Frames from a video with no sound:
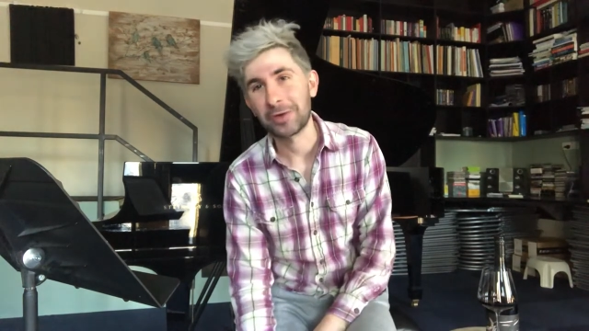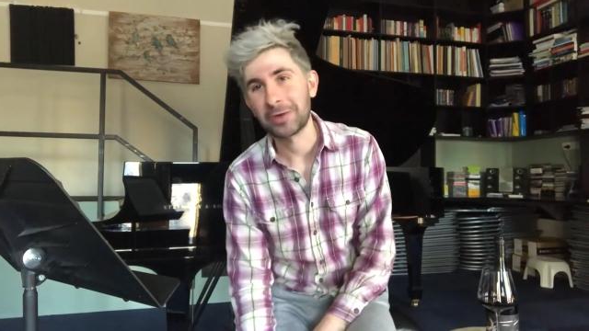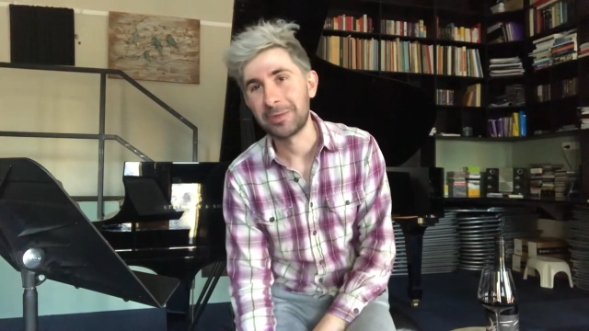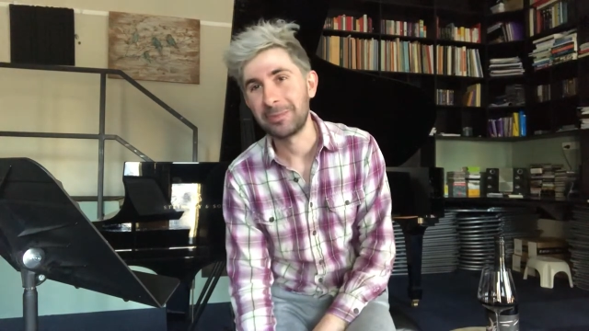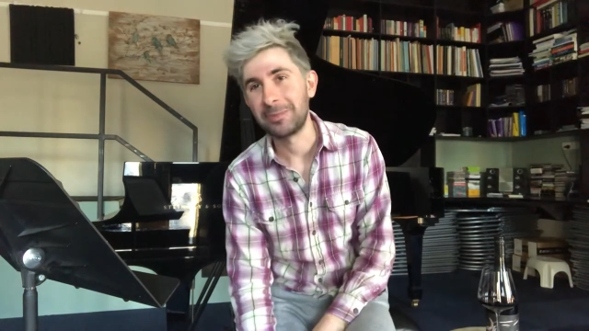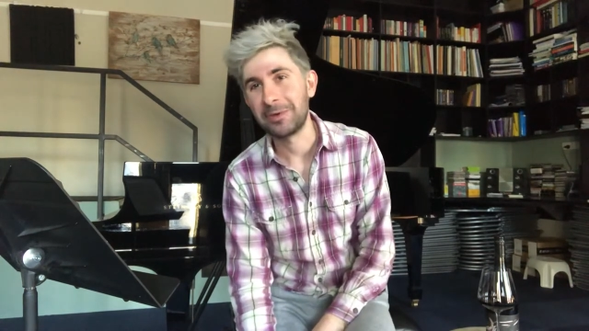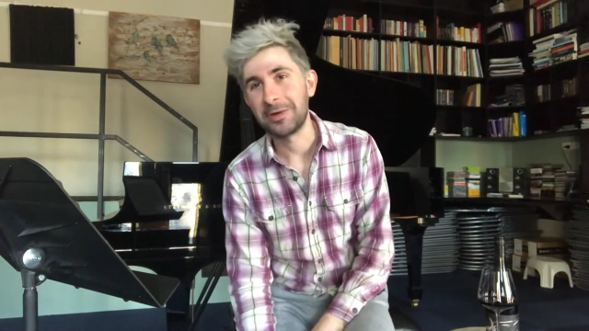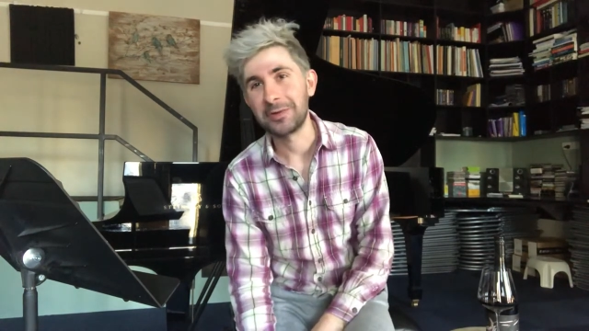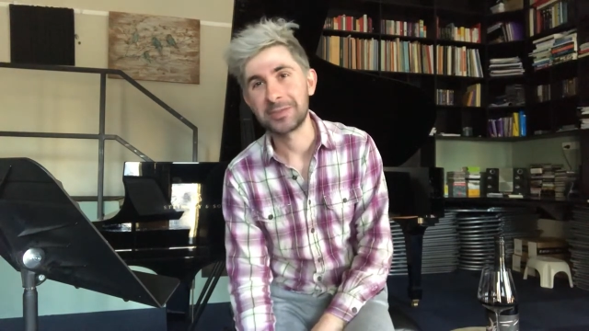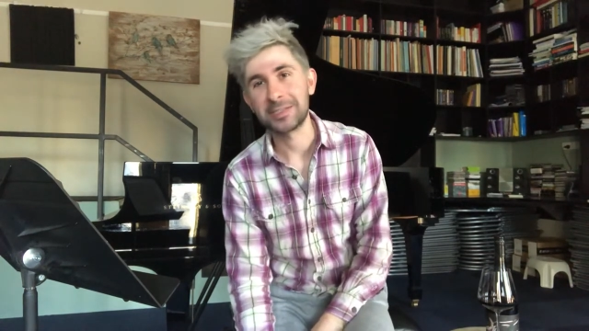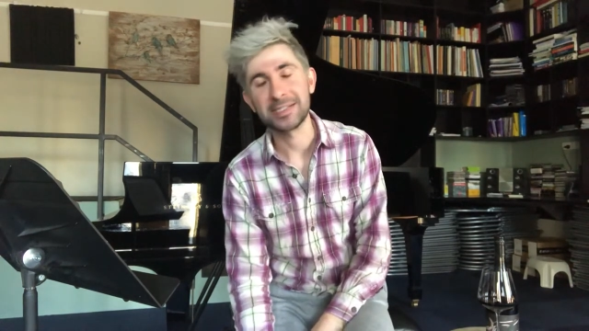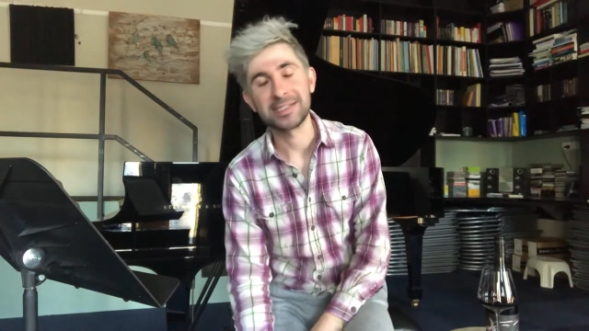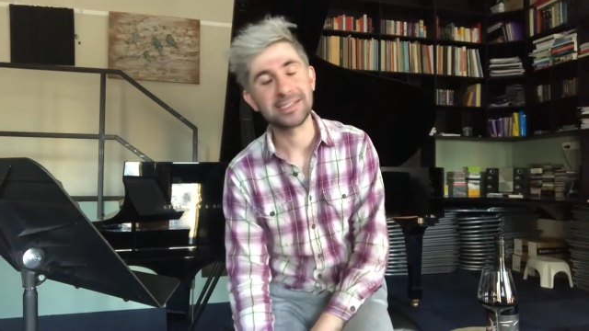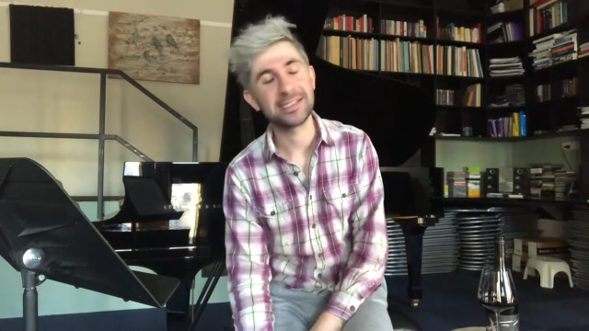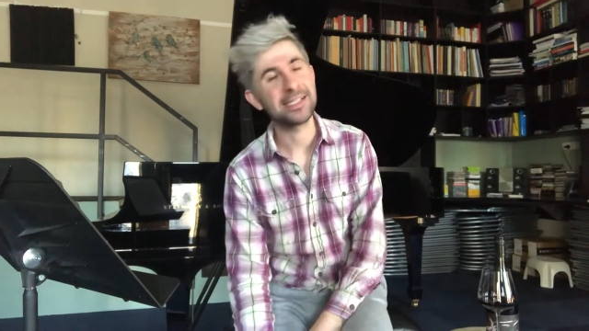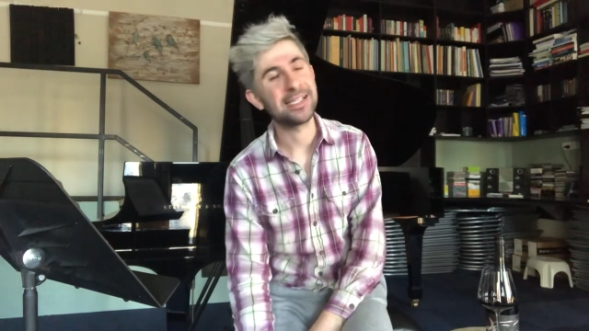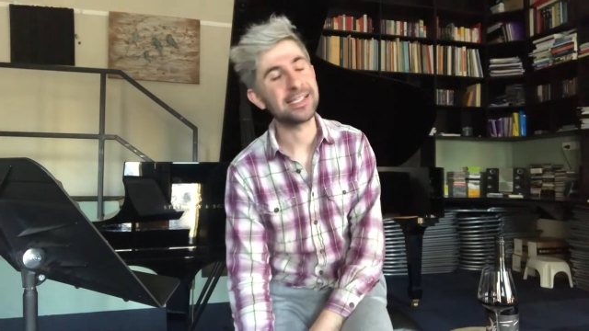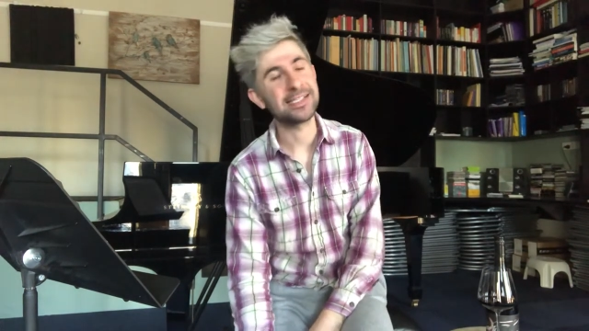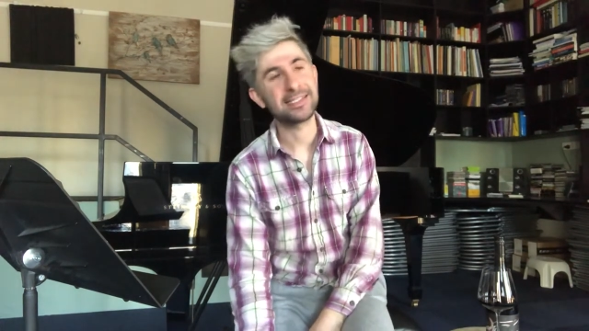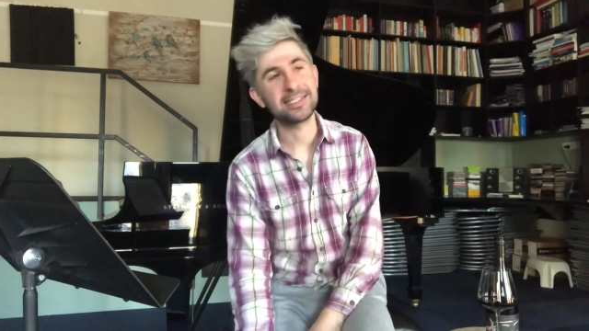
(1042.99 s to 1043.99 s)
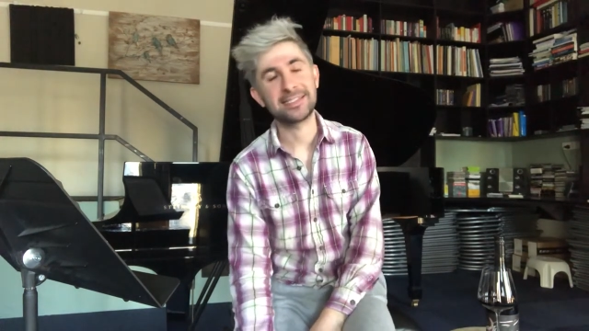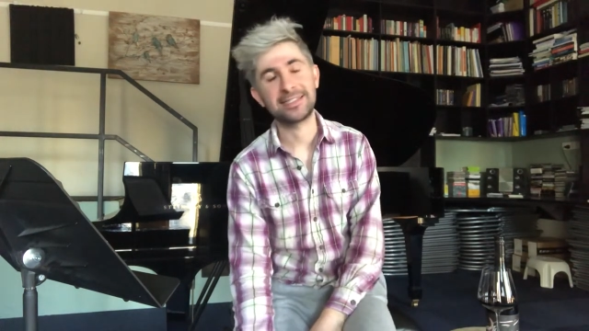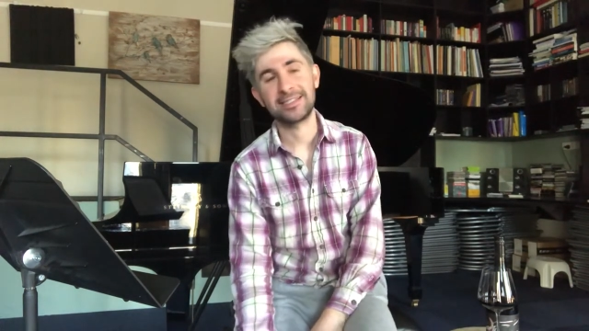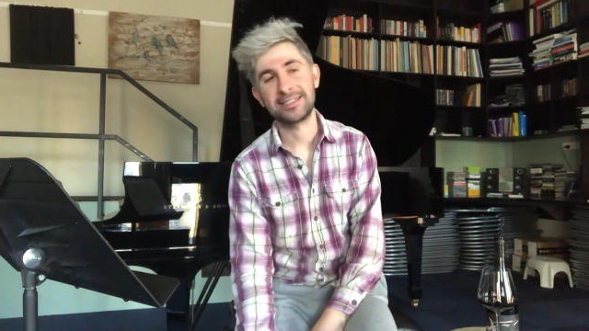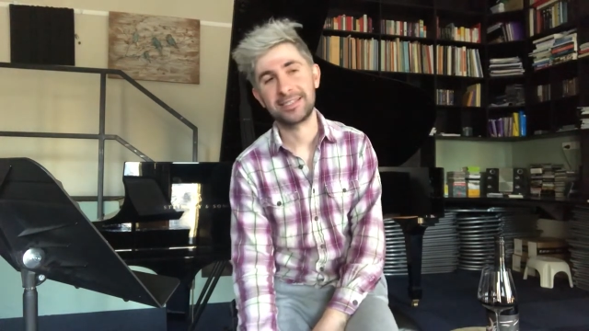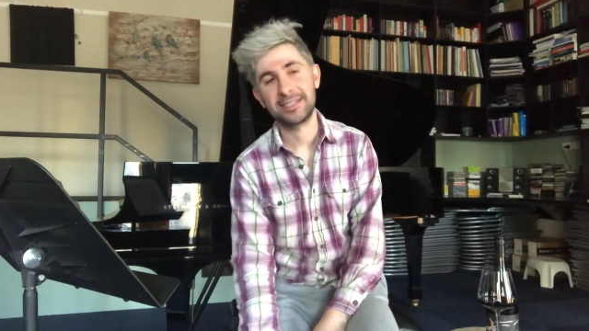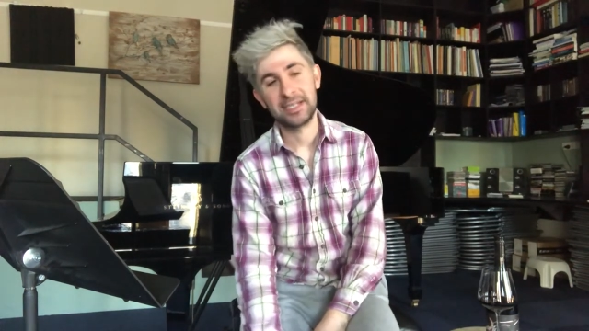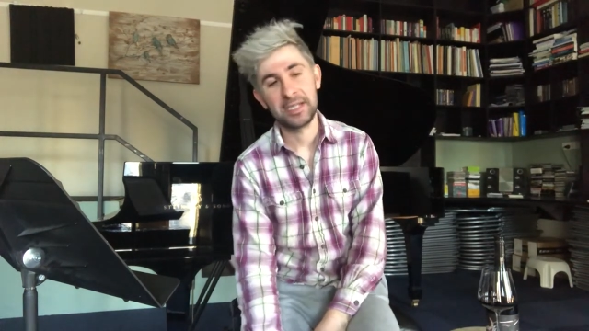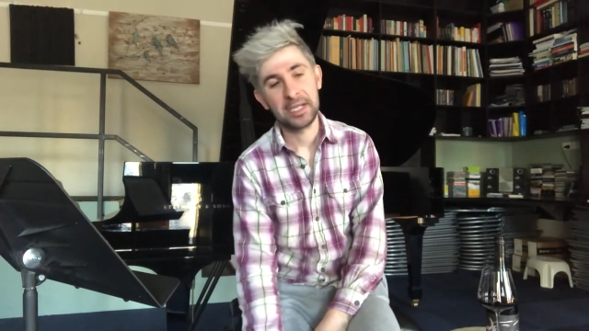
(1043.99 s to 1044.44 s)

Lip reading: composers. There's,